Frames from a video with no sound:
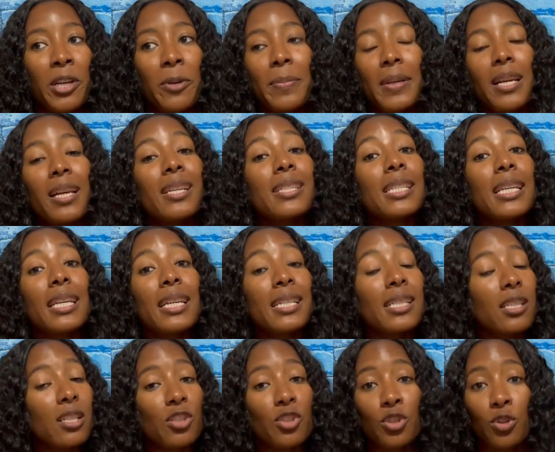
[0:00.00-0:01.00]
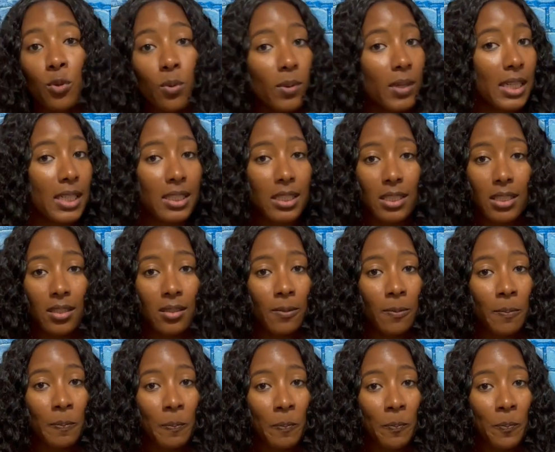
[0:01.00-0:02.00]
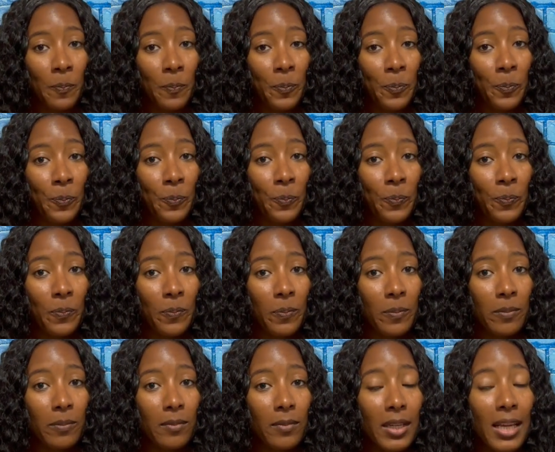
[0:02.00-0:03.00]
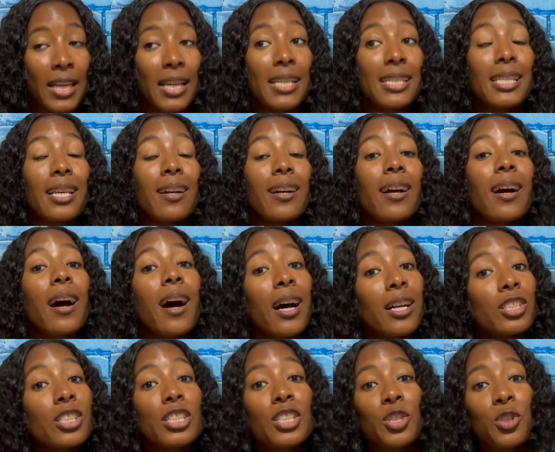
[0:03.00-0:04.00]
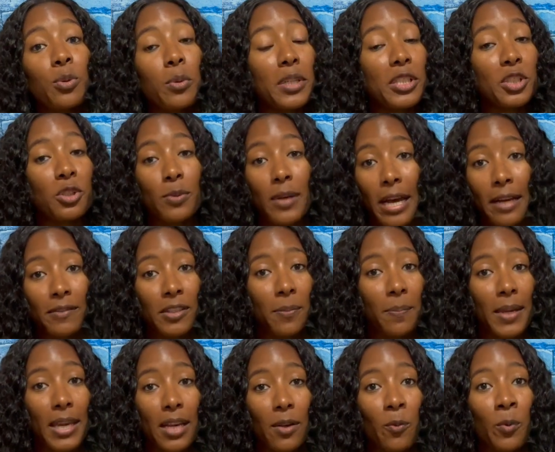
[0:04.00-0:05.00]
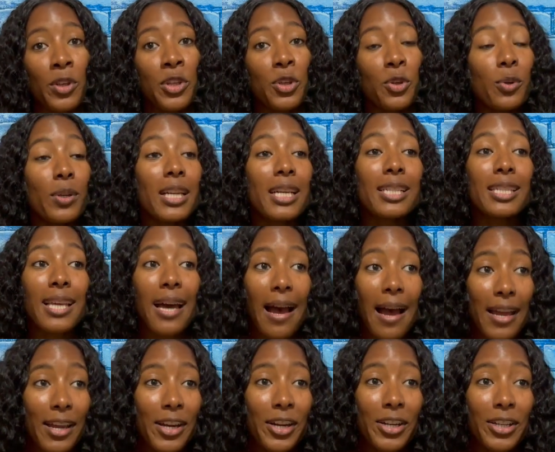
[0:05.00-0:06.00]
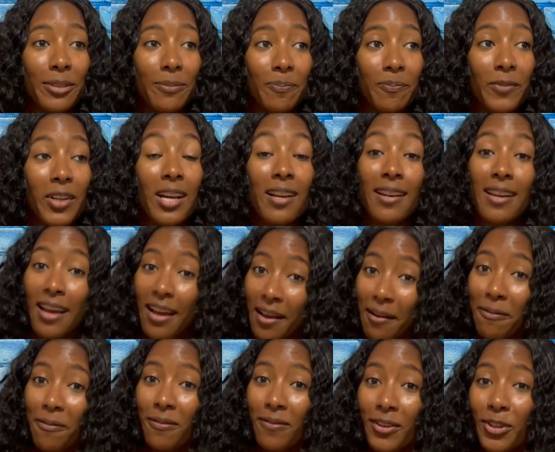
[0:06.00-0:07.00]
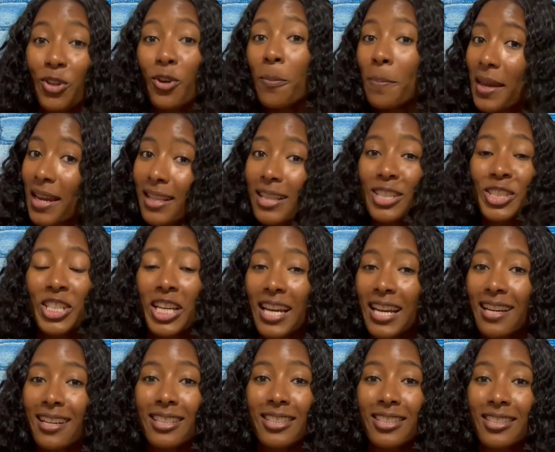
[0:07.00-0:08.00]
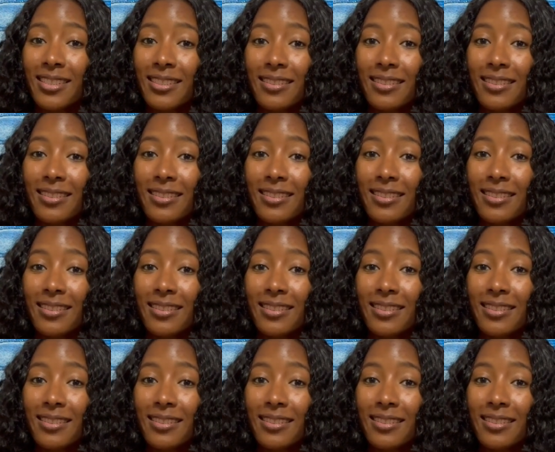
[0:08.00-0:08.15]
Because it is a choice. And it's a conscious choice you have to make. When you get tired enough, you'll make the change.